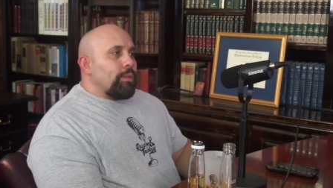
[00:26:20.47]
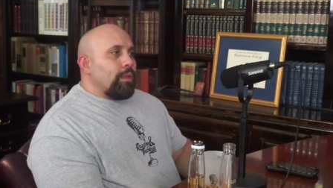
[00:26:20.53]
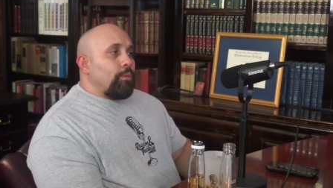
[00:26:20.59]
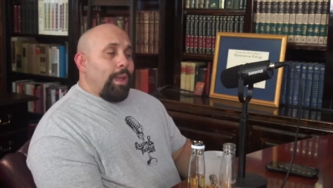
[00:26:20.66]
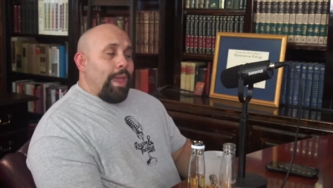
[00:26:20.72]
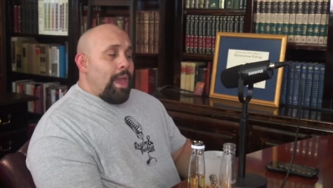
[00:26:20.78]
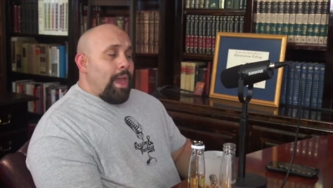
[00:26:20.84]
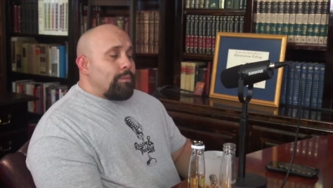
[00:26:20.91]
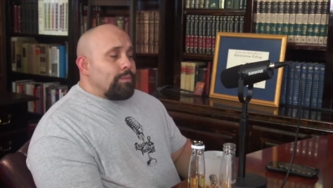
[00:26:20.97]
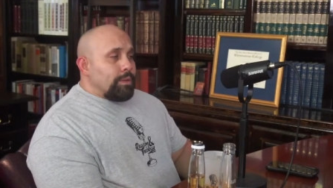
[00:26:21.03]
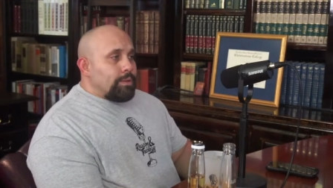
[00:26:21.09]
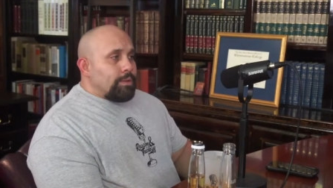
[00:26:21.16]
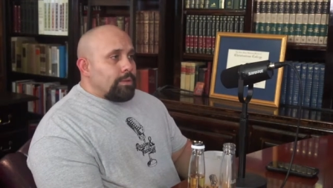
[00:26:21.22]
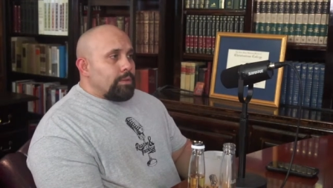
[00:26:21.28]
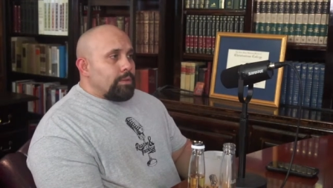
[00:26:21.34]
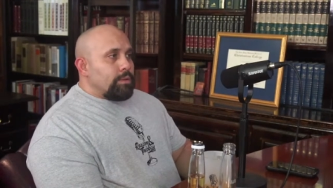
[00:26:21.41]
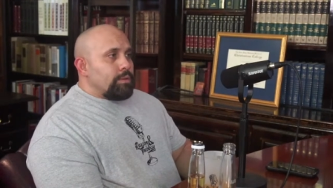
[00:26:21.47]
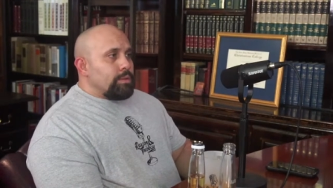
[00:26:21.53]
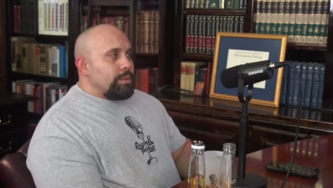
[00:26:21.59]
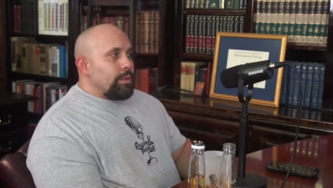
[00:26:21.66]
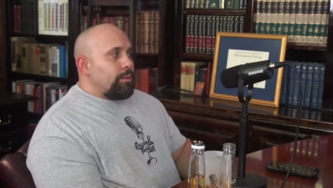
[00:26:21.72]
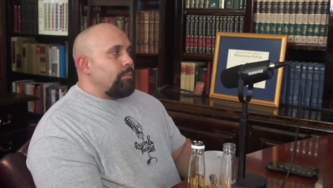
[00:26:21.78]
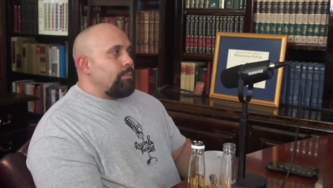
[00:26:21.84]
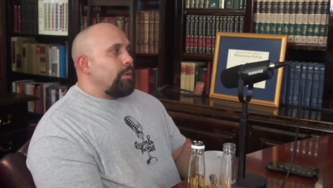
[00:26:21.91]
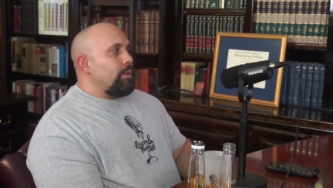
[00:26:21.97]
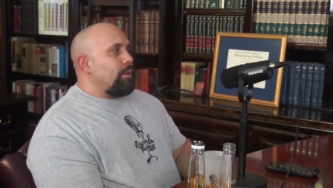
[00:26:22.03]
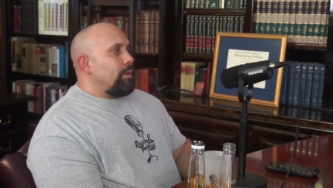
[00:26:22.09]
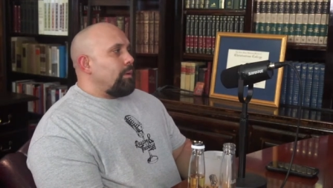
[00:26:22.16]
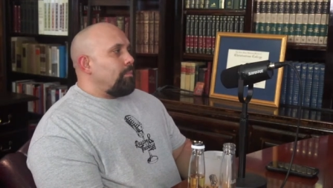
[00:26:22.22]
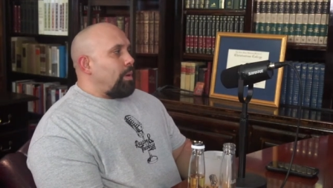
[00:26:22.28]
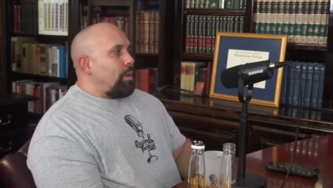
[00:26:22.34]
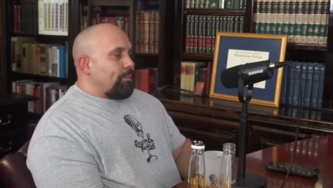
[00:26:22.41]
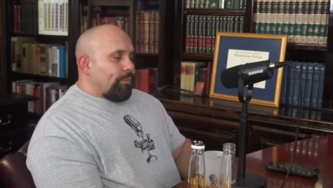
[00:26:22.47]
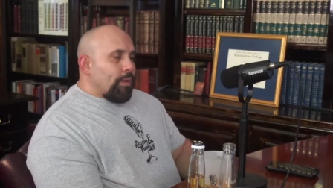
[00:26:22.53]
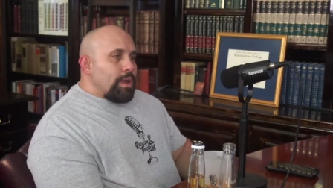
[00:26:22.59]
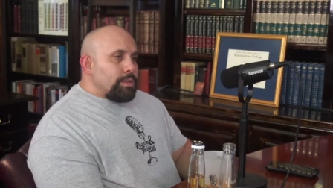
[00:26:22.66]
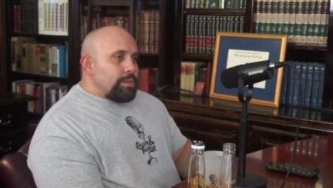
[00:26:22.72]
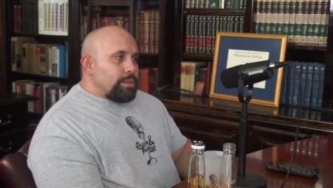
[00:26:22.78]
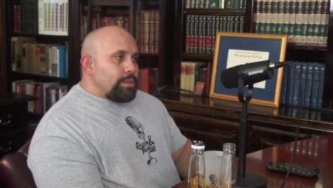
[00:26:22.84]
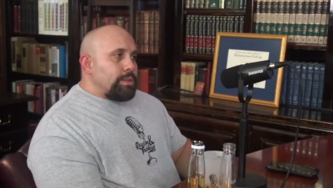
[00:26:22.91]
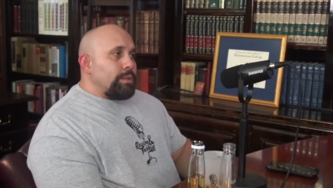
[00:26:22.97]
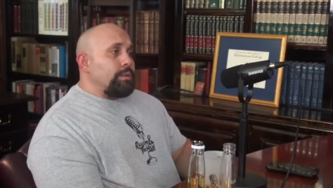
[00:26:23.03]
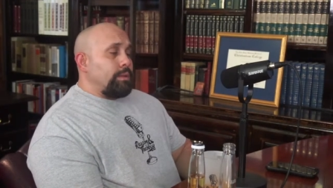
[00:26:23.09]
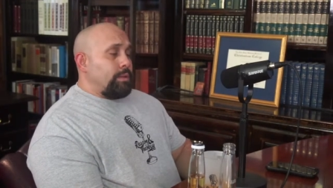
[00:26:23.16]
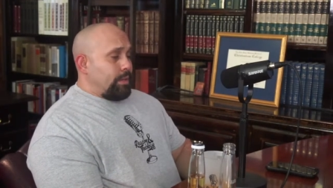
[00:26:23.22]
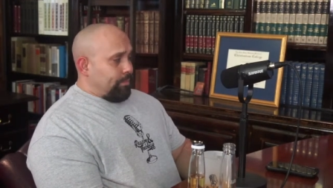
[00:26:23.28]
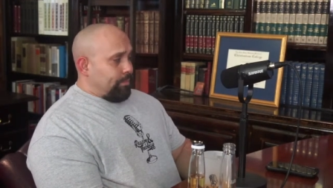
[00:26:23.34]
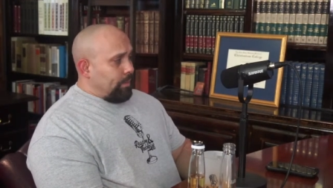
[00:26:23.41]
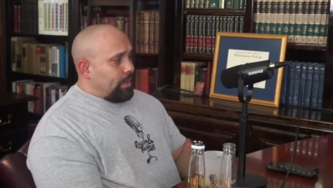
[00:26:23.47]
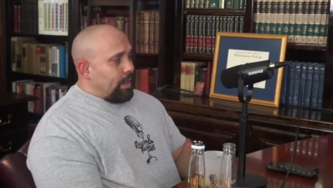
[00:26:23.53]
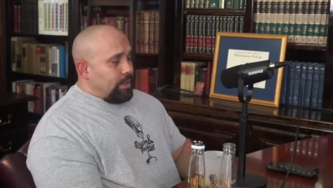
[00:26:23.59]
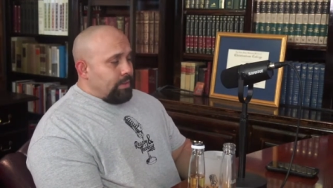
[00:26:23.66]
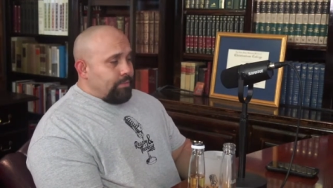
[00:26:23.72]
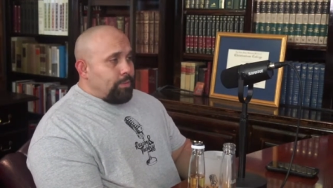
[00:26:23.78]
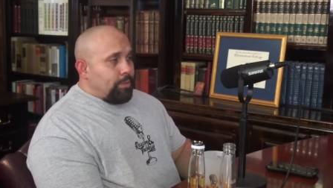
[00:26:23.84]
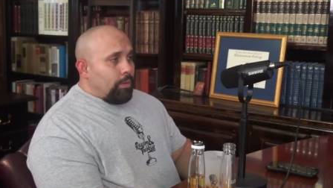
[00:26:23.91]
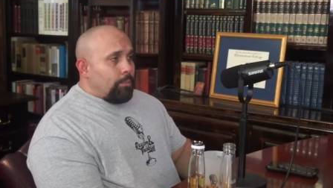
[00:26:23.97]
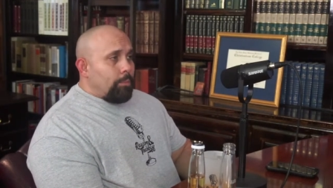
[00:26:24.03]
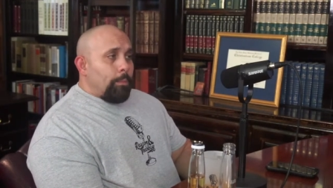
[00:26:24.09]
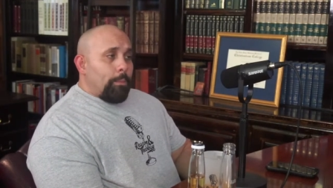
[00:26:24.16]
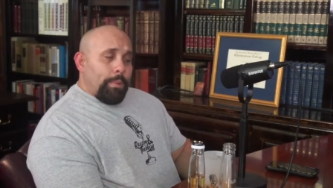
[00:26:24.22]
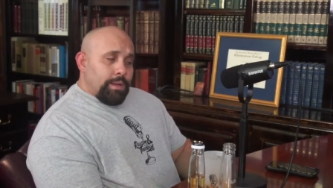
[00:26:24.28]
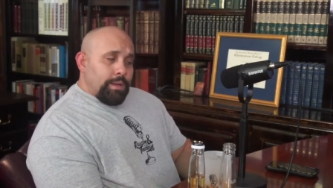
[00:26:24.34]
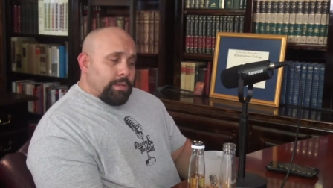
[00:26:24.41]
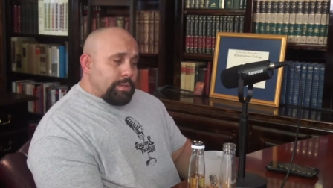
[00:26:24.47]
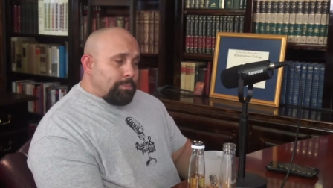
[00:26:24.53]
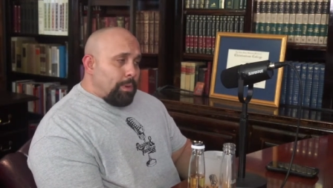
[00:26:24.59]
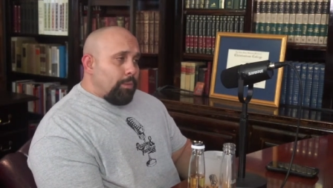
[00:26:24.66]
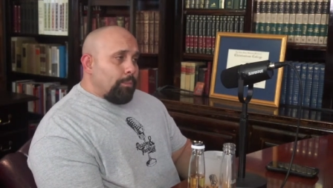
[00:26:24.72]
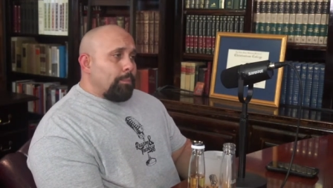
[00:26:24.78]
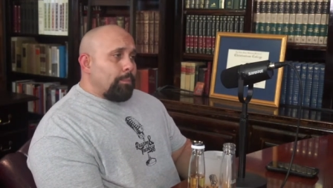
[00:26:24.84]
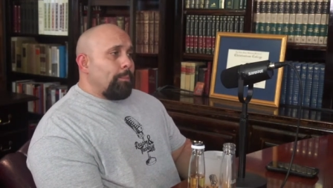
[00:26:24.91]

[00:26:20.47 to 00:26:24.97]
We yeah. haven't. So Pope Francis is a different kind of pope, but he's the pope.